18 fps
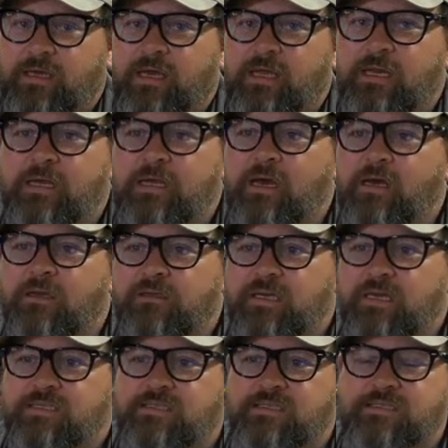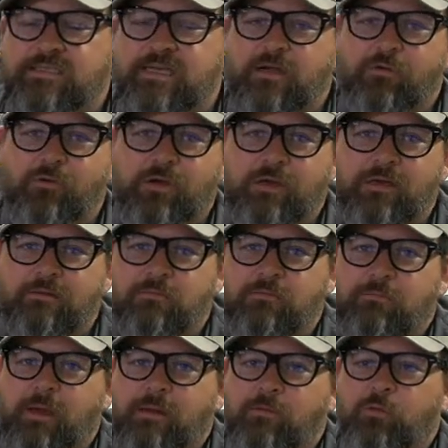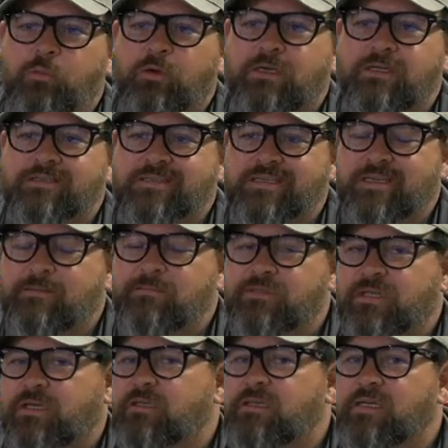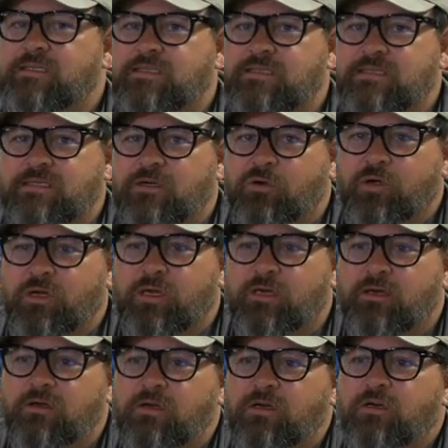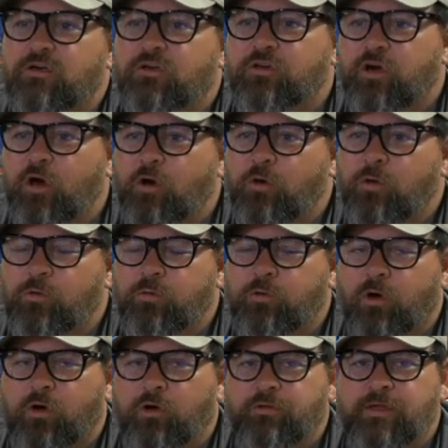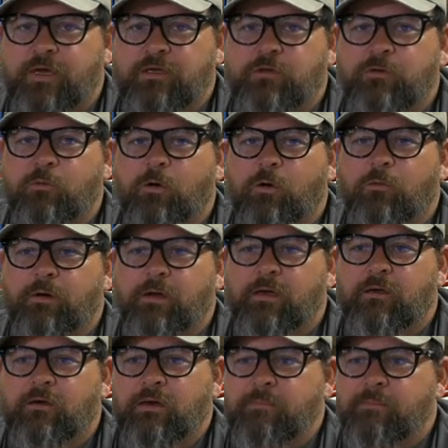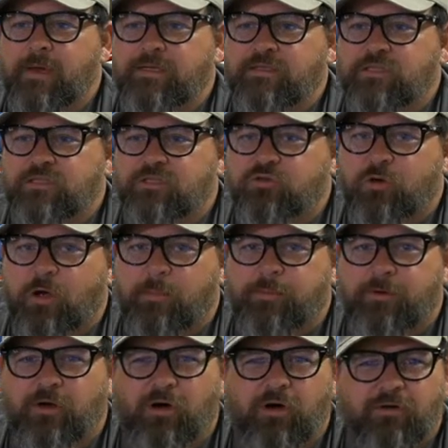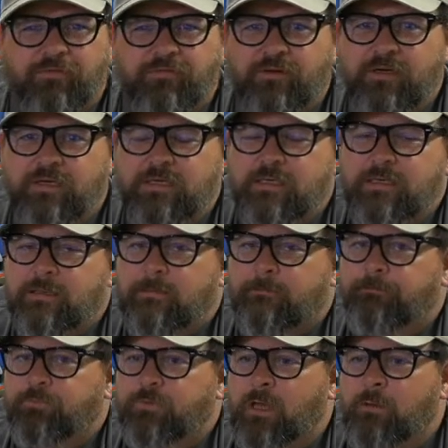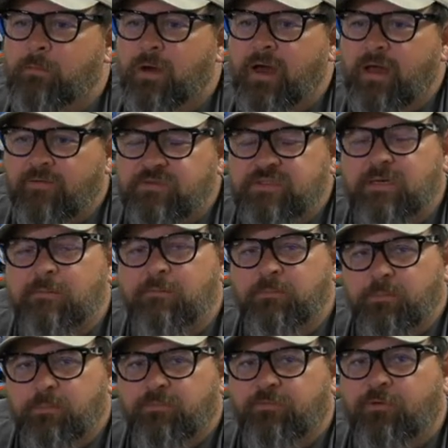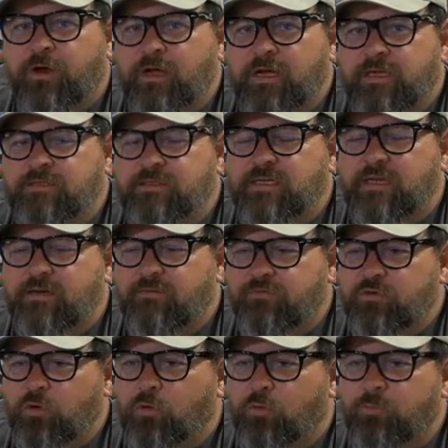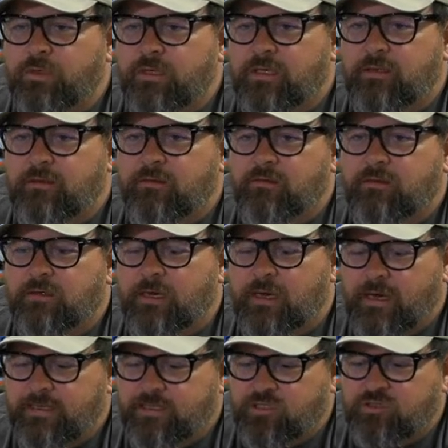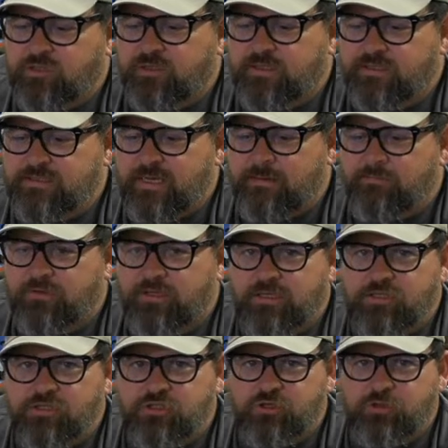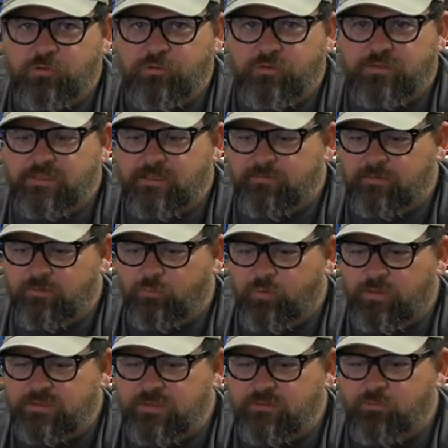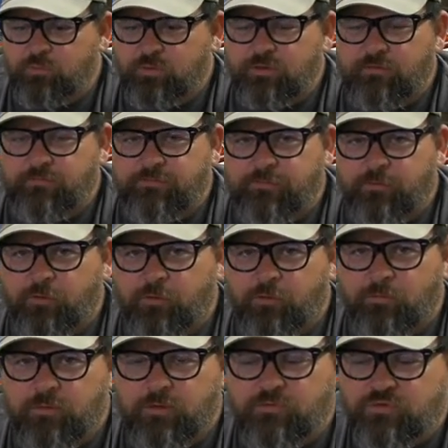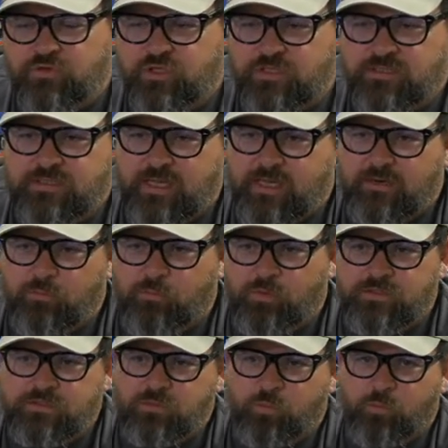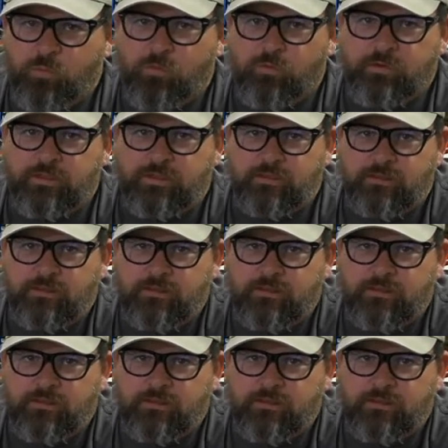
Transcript: Any unnecessary, maybe what it deems unnecessary code on that URL, it may just drop it off. I have some friends that have told me actually the same thing as you, except it wasn't with Affirm, it was just that it wasn't working.